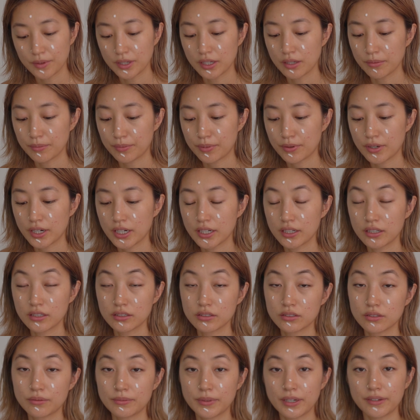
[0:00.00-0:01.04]
too many
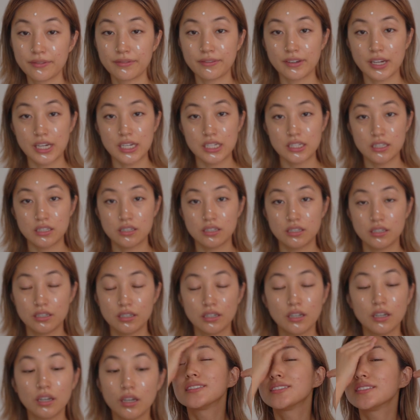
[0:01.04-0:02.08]
products in my face.
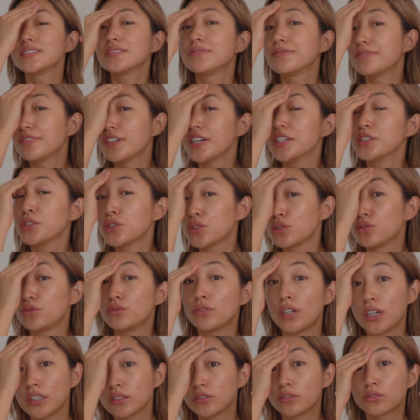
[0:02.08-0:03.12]
This is French
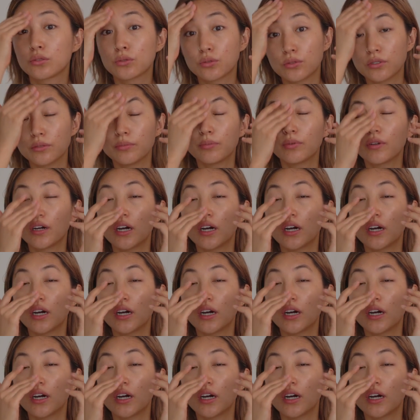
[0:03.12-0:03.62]
drugstore